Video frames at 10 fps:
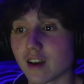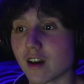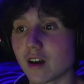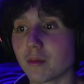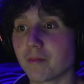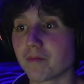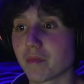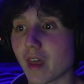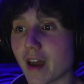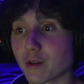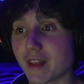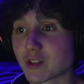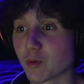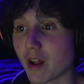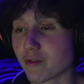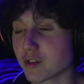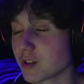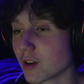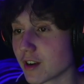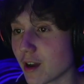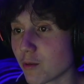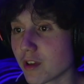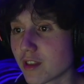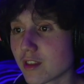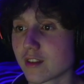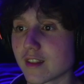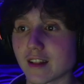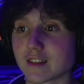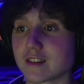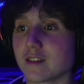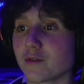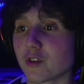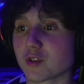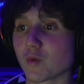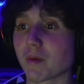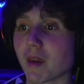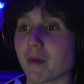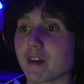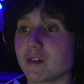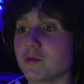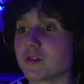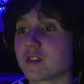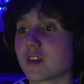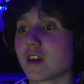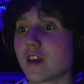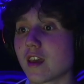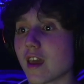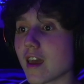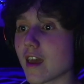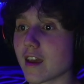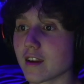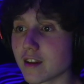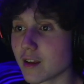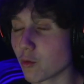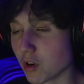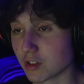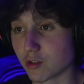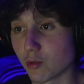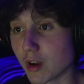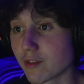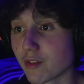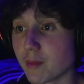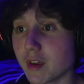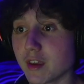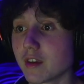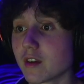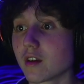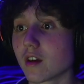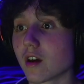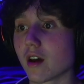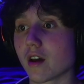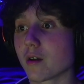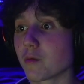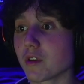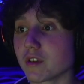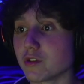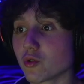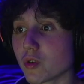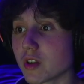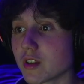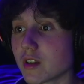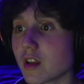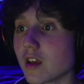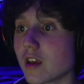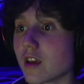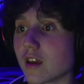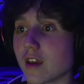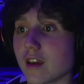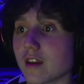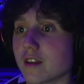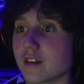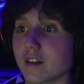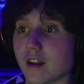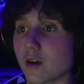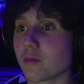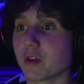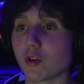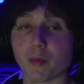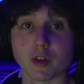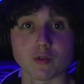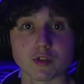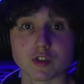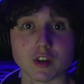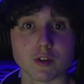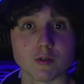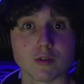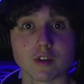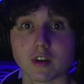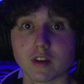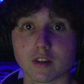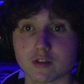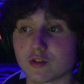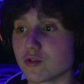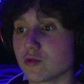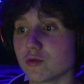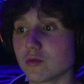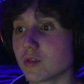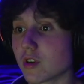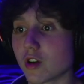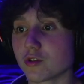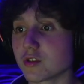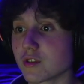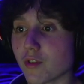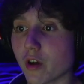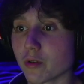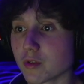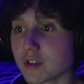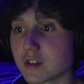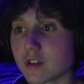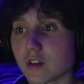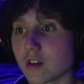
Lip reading: Um, I know that's what I first started out with. That's the first webcam I used, and it worked great for me. I really enjoyed it, and it helped me grow my Twitch channel to hundreds of followers,